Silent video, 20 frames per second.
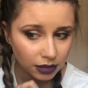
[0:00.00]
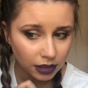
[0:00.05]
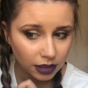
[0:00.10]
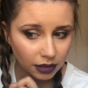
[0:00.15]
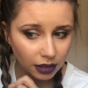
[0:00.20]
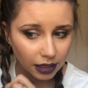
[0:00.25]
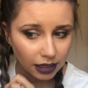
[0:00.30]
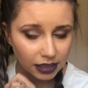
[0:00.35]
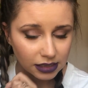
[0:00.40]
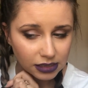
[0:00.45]

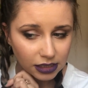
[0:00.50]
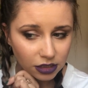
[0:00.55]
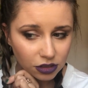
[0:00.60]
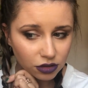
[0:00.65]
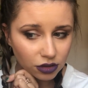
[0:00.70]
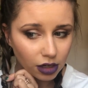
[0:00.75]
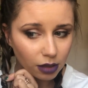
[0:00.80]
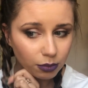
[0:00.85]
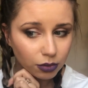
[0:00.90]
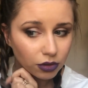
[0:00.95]
And like I said,
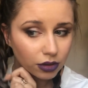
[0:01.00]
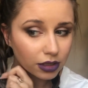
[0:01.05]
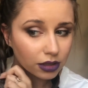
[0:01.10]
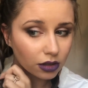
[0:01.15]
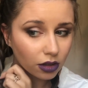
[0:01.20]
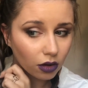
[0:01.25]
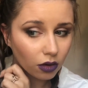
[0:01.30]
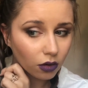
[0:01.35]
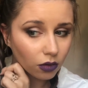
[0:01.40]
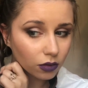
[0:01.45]
you're not pulling
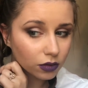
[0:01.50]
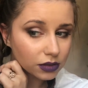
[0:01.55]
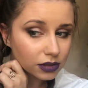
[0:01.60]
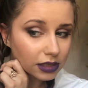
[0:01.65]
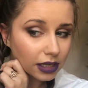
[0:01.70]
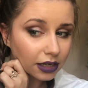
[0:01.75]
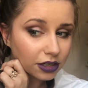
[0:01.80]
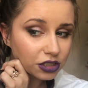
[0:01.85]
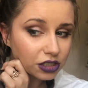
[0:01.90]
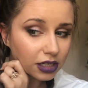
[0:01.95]
the whole
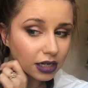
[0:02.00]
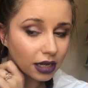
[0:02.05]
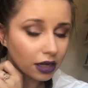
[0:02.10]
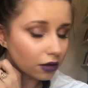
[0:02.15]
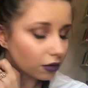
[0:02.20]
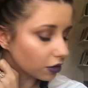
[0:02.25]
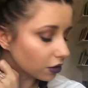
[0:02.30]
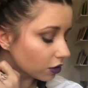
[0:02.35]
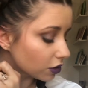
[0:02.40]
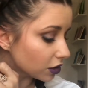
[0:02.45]
section
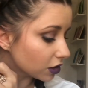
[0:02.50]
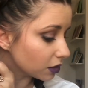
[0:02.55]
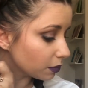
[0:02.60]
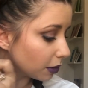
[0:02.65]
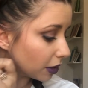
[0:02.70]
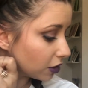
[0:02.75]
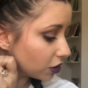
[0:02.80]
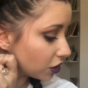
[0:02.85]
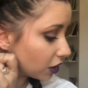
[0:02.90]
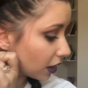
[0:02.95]
out, you're just
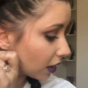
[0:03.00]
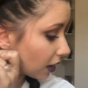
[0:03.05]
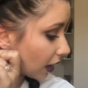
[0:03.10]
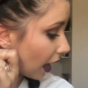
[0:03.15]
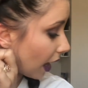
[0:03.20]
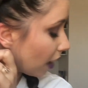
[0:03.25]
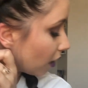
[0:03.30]
pinching the